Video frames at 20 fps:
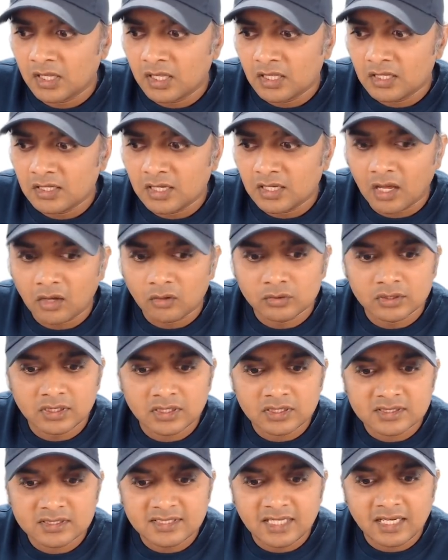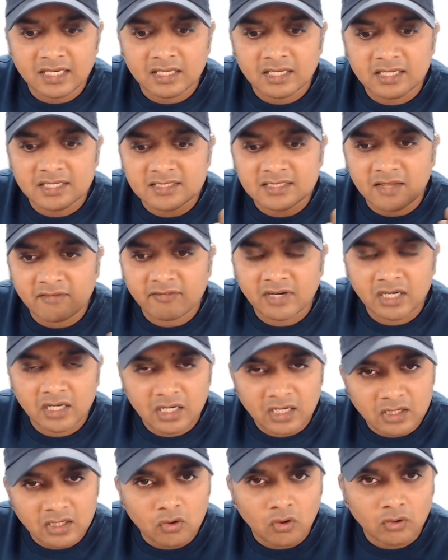Now, this data is
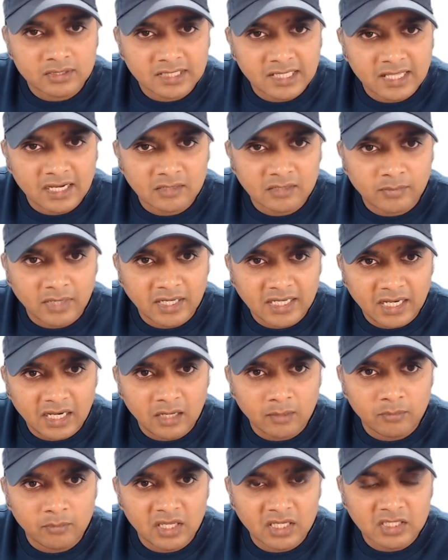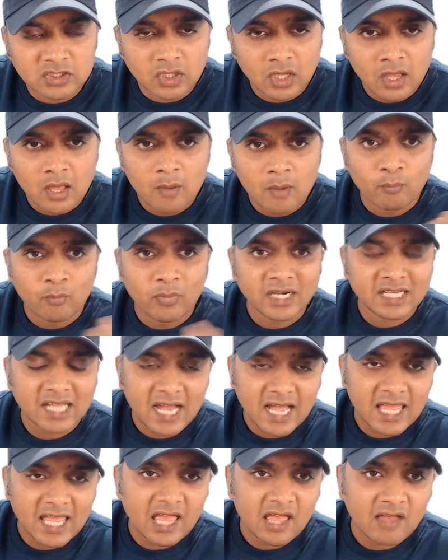definitely not there in my database, but
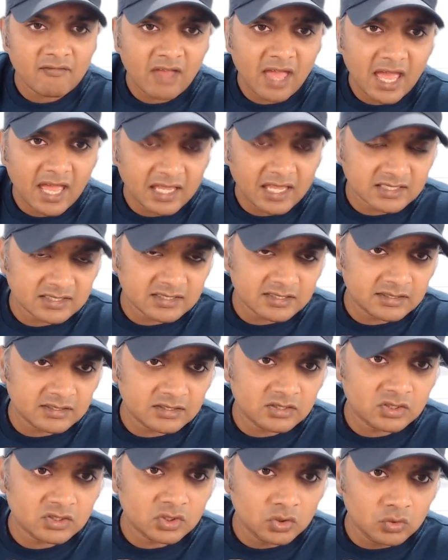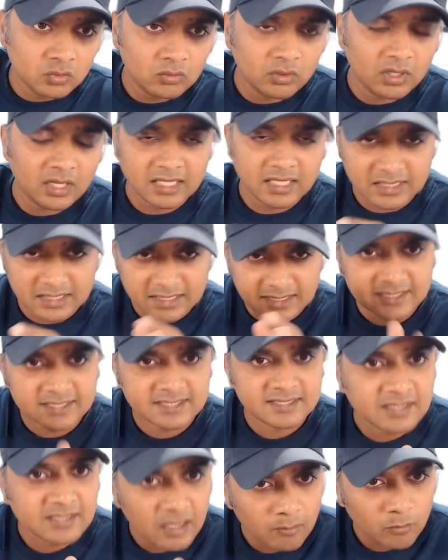I have access to in
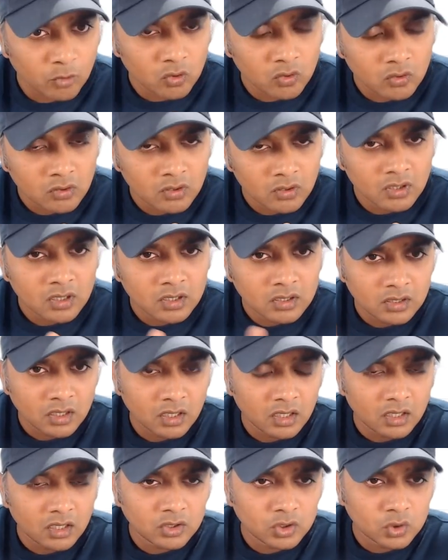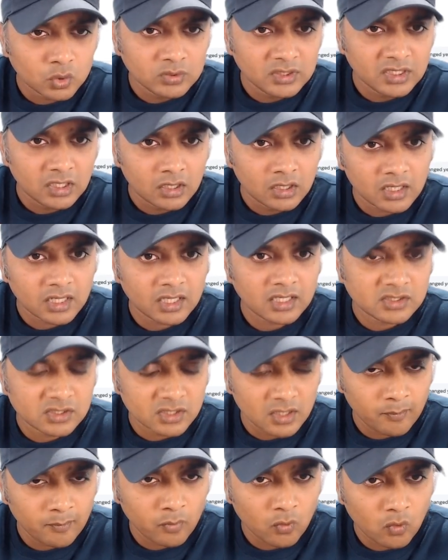this demo uh, to the earnings
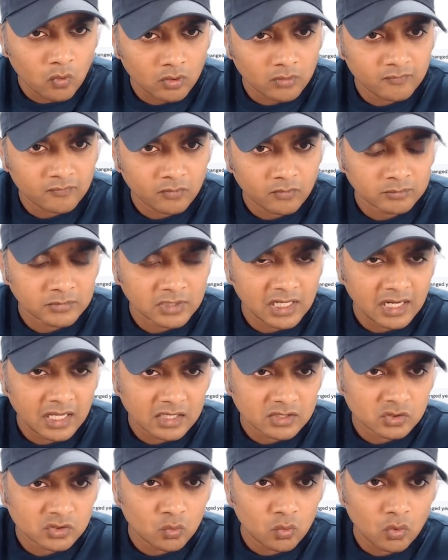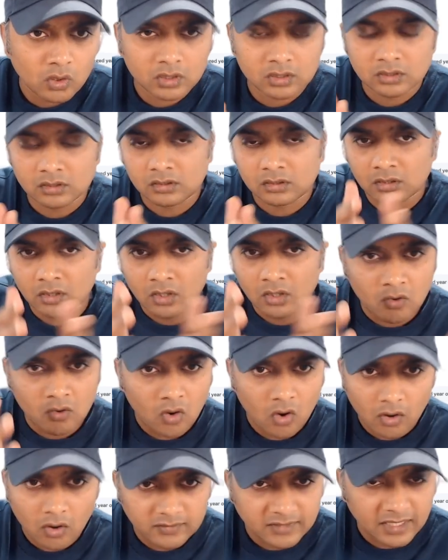report from the last quarter
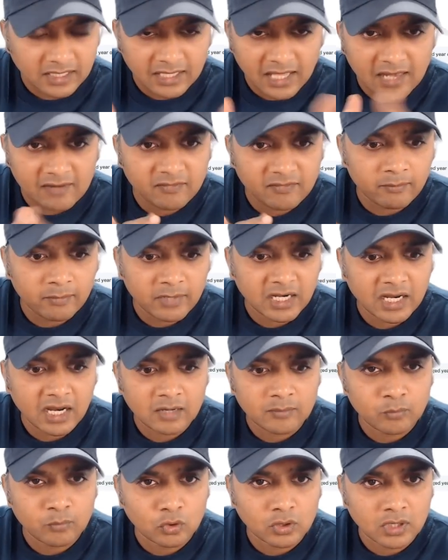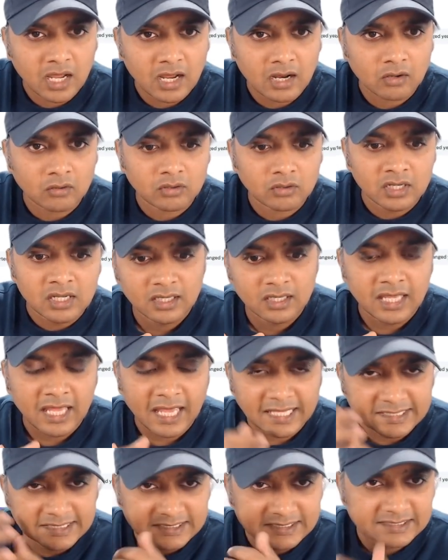that Alphabet had put out.
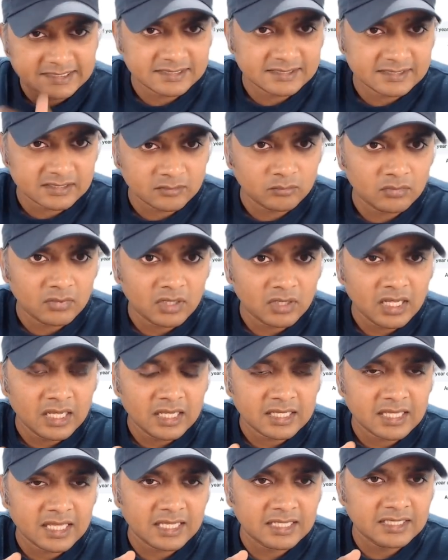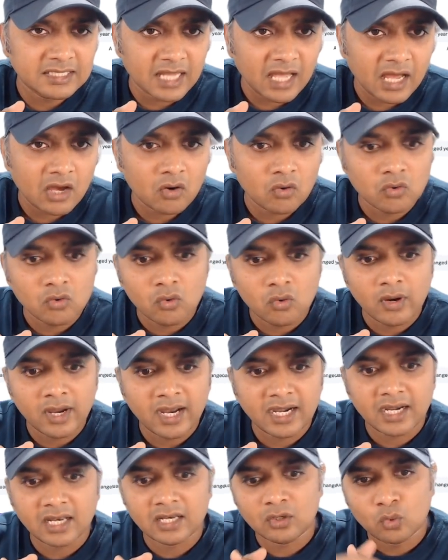And the system can now go
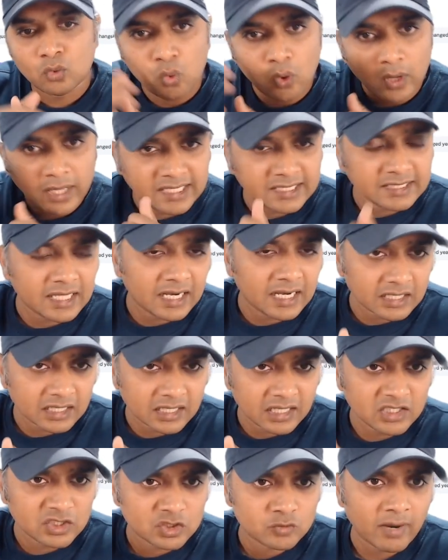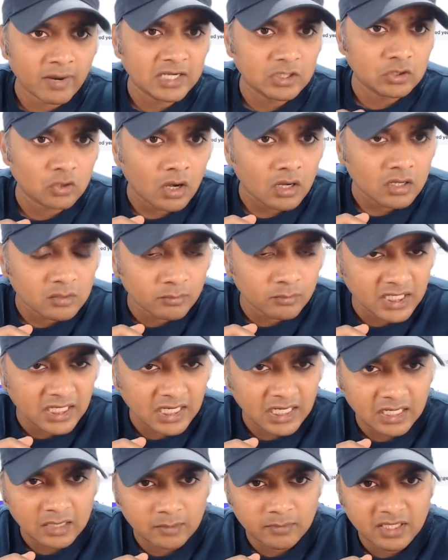ahead and query that against my document
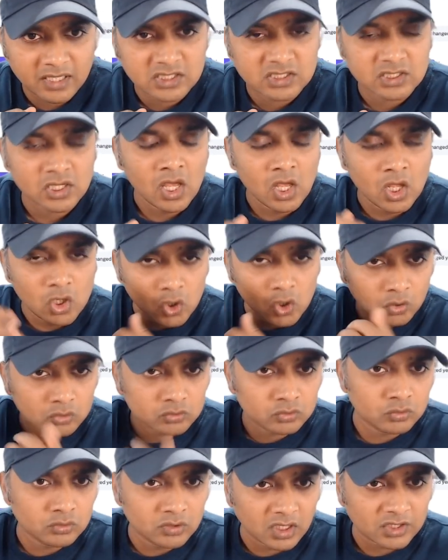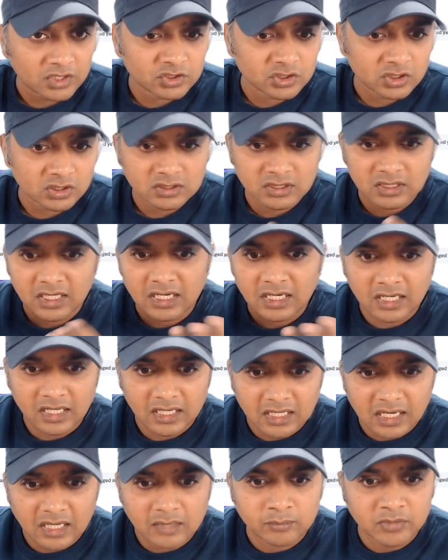database, look through the unstructured data,
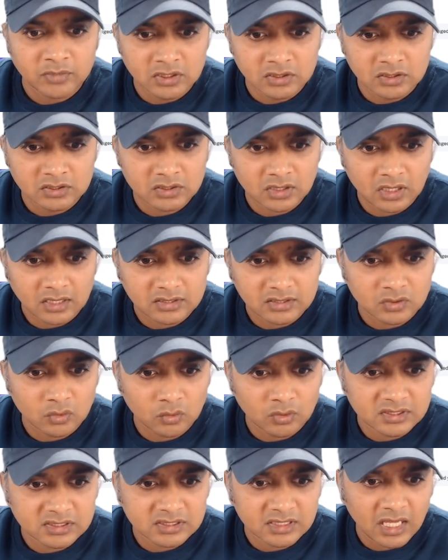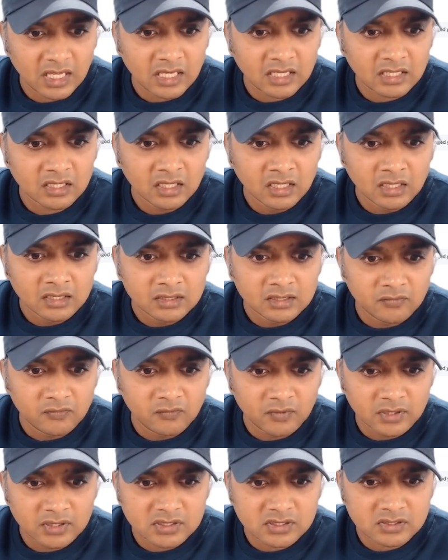and get me the results. So it's saying the
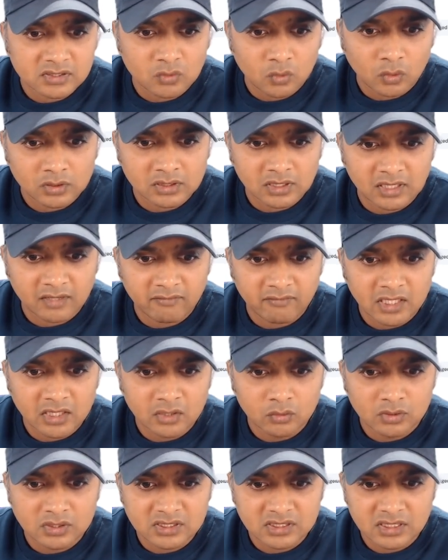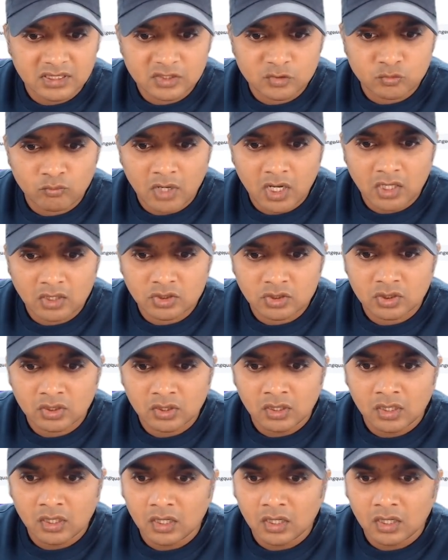first quarter revenue is this much.